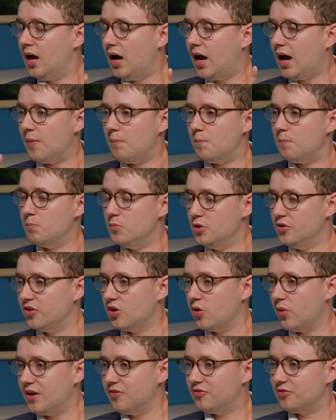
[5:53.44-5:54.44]
Um, moving
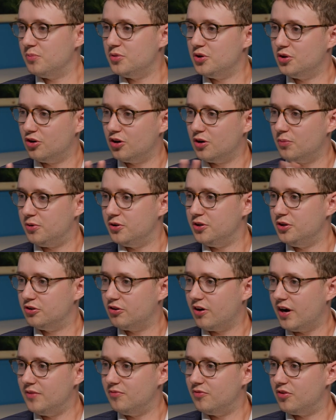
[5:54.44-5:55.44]
away from Europe and
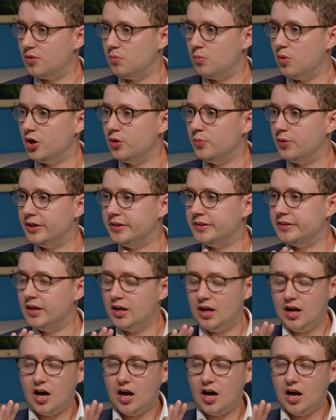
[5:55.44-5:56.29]
Ukraine for the moment,